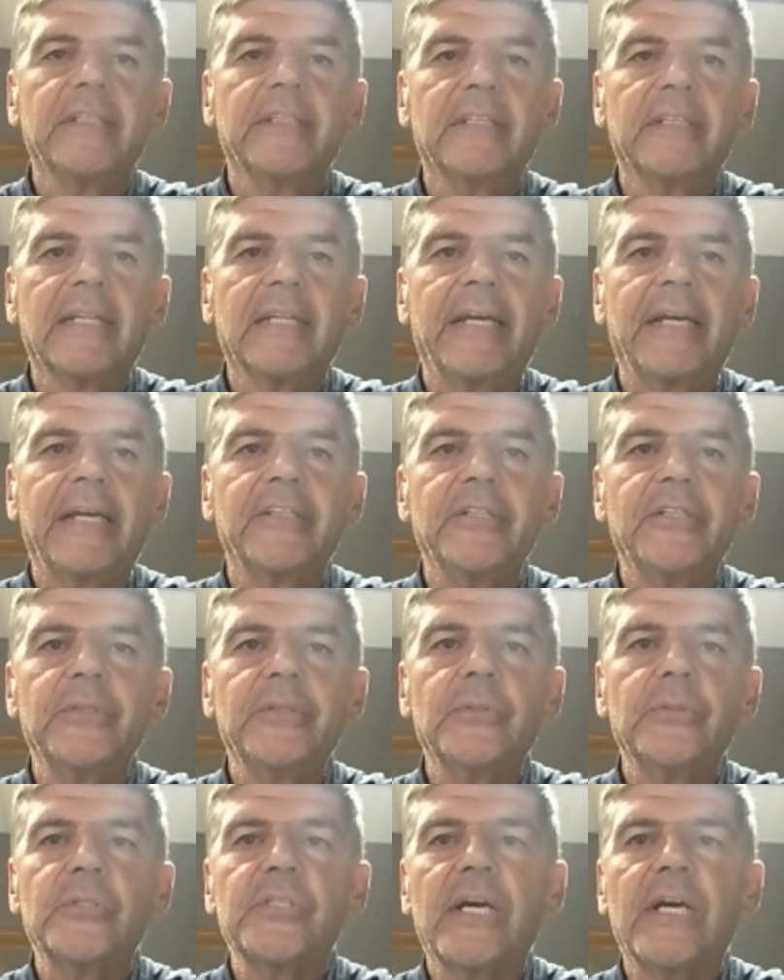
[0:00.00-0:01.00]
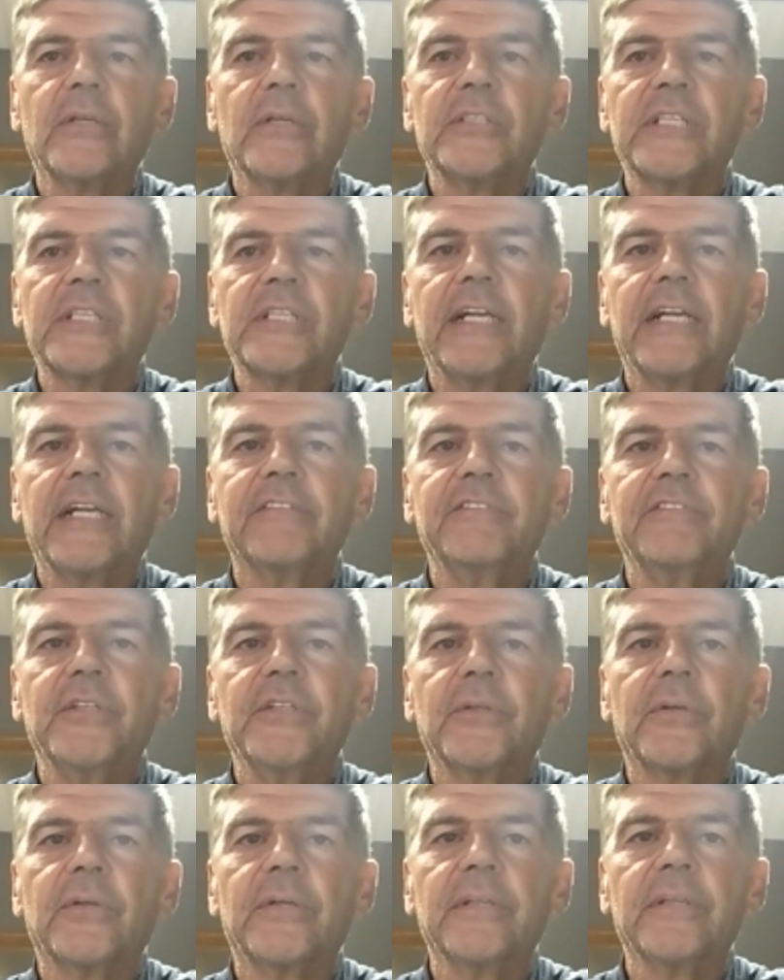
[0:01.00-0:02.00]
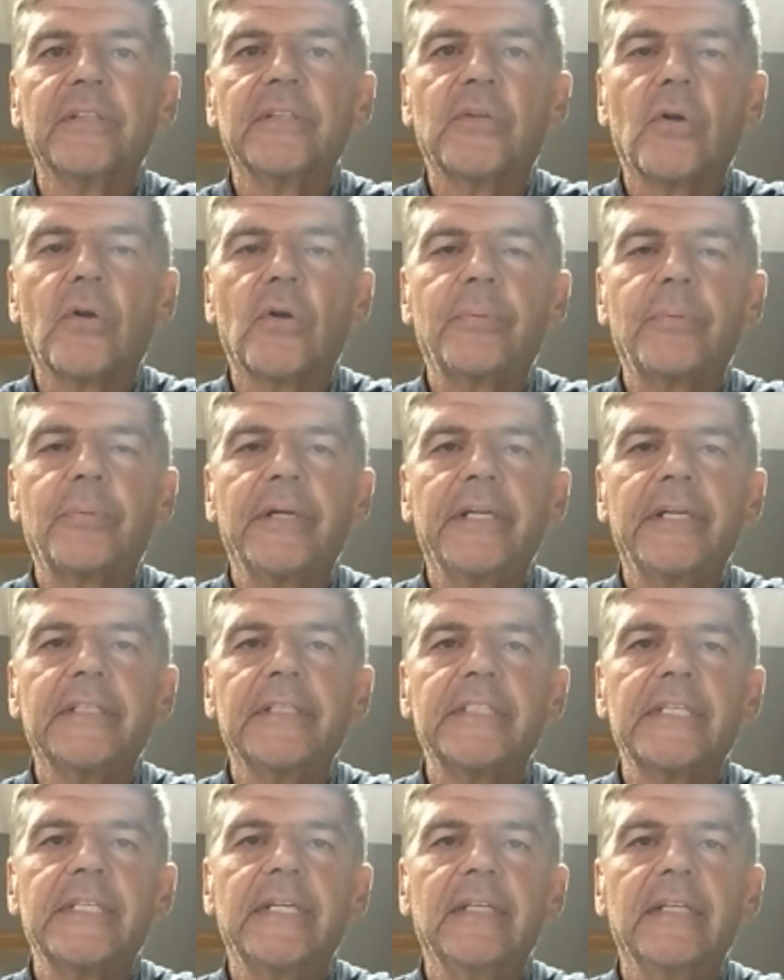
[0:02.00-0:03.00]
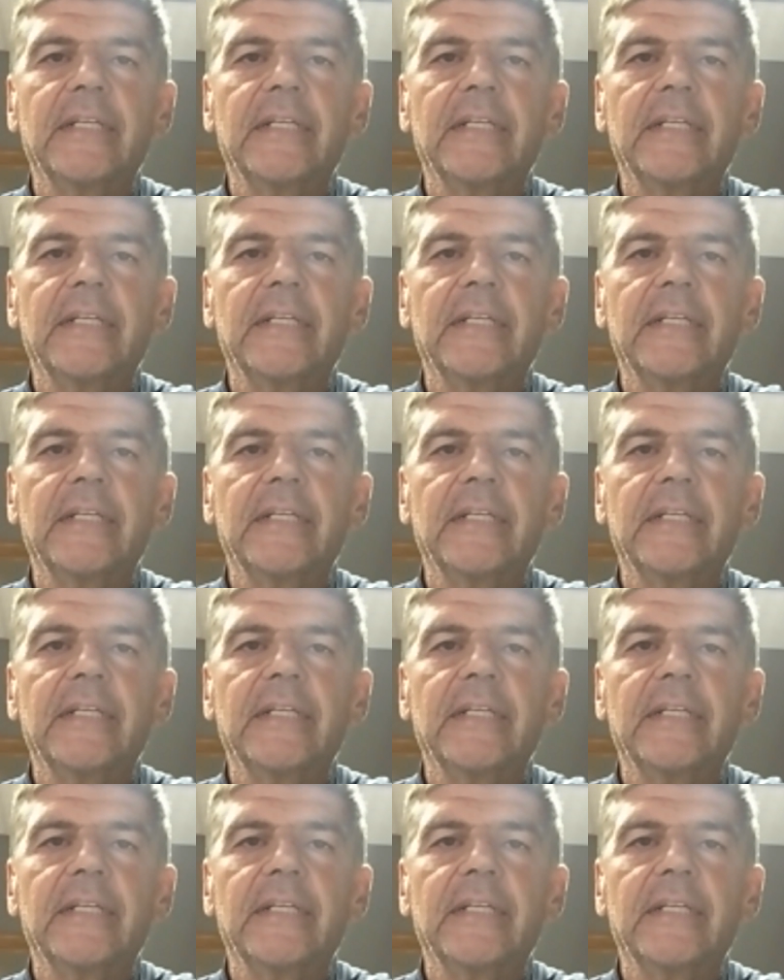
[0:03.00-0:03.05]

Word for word: and land use outside of your incorporated city